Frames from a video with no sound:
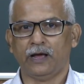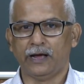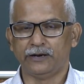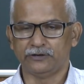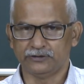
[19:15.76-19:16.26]

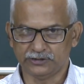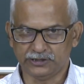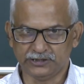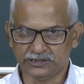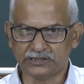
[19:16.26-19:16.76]
and
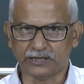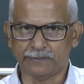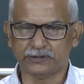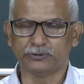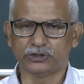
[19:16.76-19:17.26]
in system
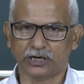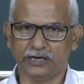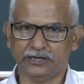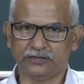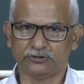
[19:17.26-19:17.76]
bus
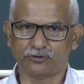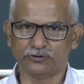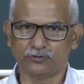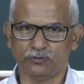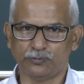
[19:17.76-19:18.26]
basically it is going
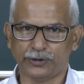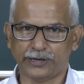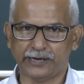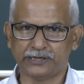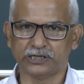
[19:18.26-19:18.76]
to look for the
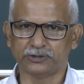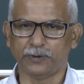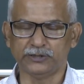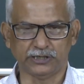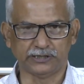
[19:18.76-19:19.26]
address
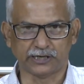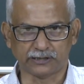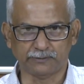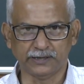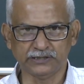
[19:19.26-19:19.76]
bus and
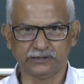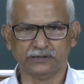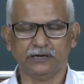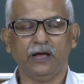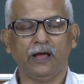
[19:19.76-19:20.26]
data bus
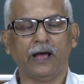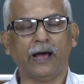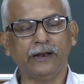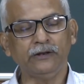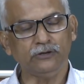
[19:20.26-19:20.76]

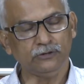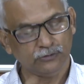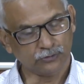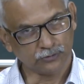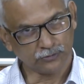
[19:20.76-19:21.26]
and
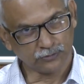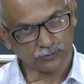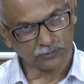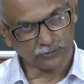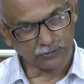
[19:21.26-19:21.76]

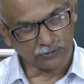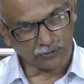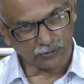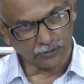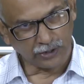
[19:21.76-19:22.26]

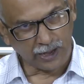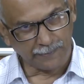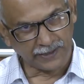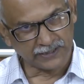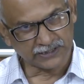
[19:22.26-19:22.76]

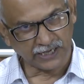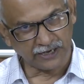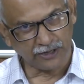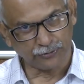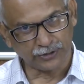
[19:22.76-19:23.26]
DMA is
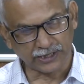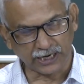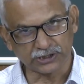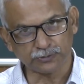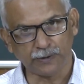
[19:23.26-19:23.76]
carry out the
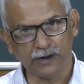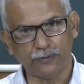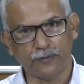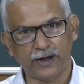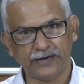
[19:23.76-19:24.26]
transfer.
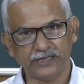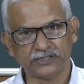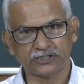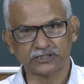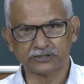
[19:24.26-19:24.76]
When
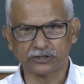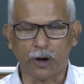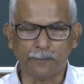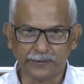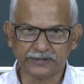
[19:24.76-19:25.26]
it
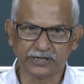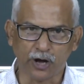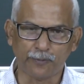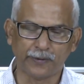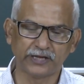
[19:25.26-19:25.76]
completes the
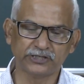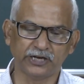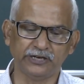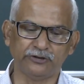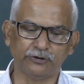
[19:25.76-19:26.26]

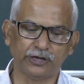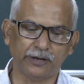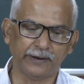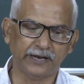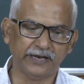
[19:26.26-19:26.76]
operation, it will
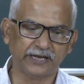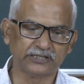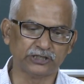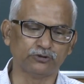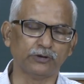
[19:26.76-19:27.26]
give an
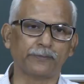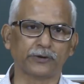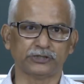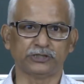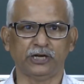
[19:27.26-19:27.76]
indication to the
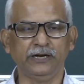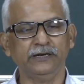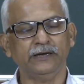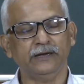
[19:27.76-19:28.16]
processor,